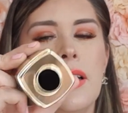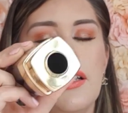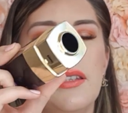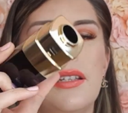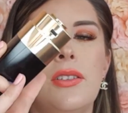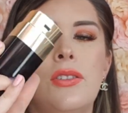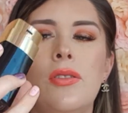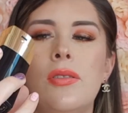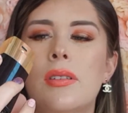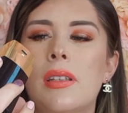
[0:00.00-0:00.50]

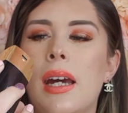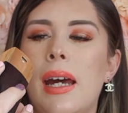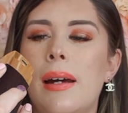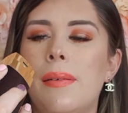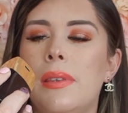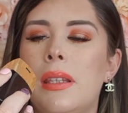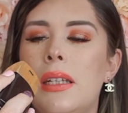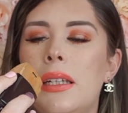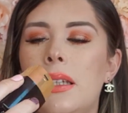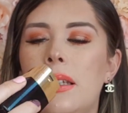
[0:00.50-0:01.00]
This used to
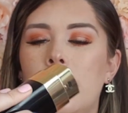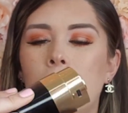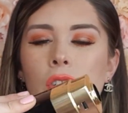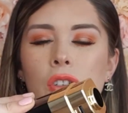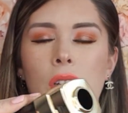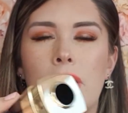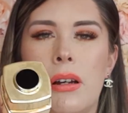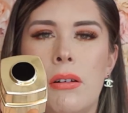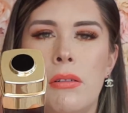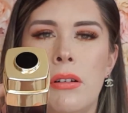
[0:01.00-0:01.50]
have the
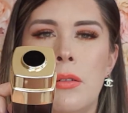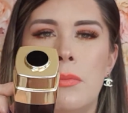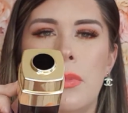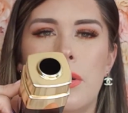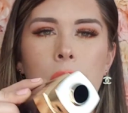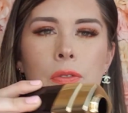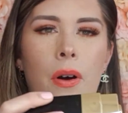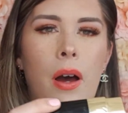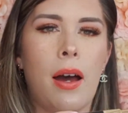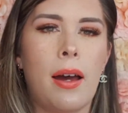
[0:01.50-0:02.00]
Chanel No.
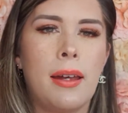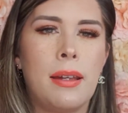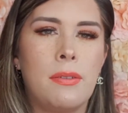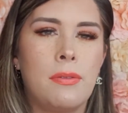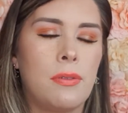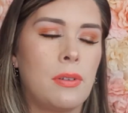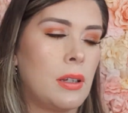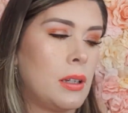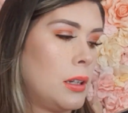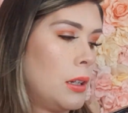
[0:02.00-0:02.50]

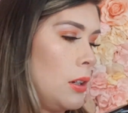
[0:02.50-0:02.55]
5